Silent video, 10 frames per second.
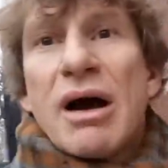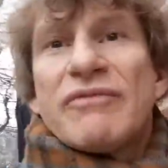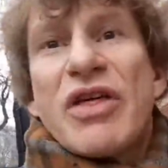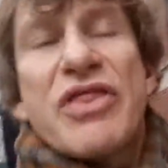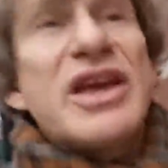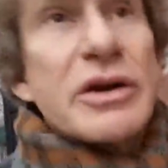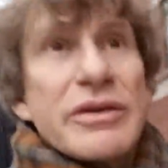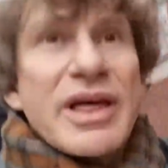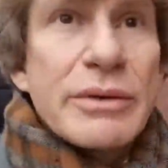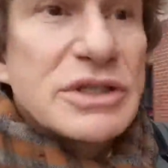of the
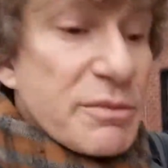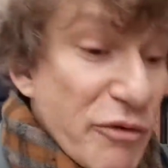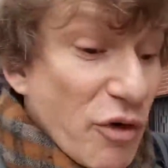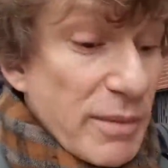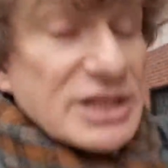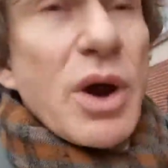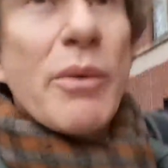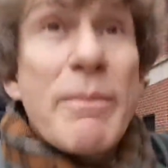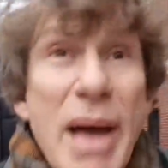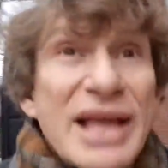theater that he was going to perform at. So I
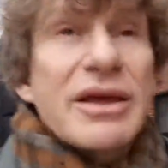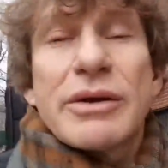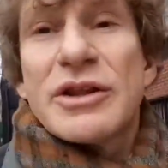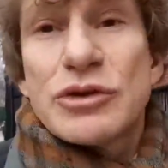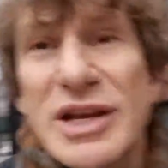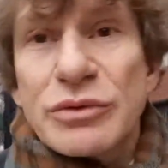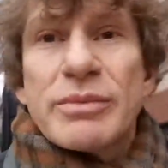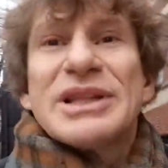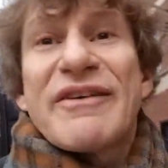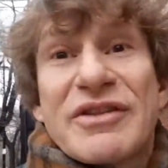went back there in the dressing
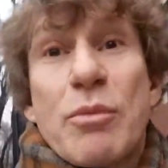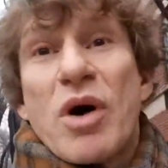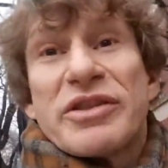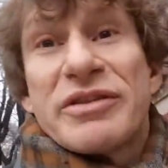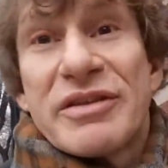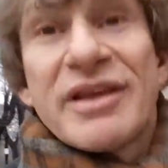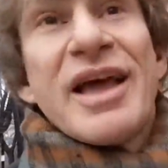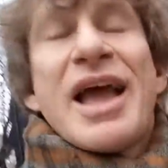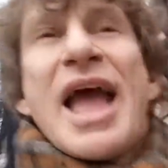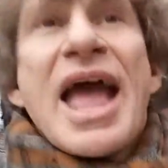room and left him one.
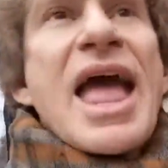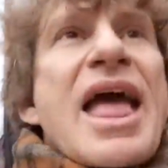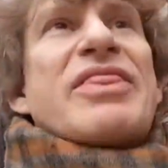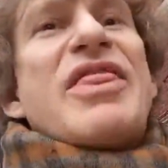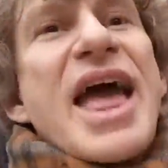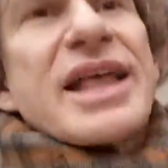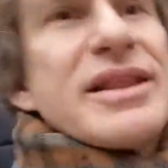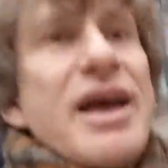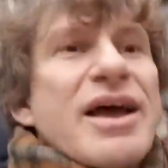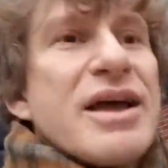
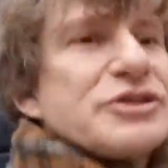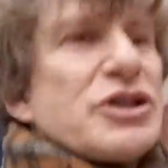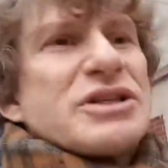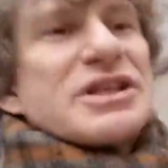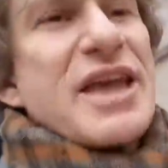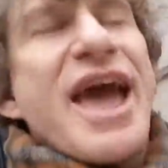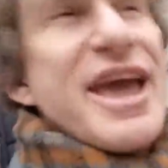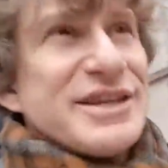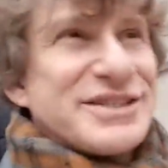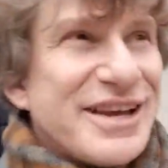Then, just in
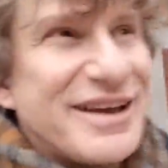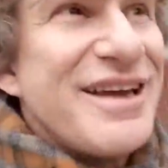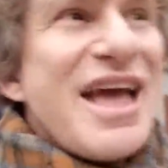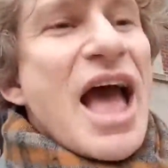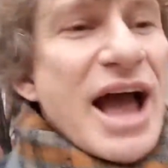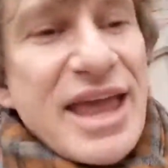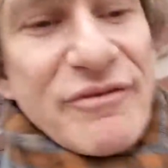case, I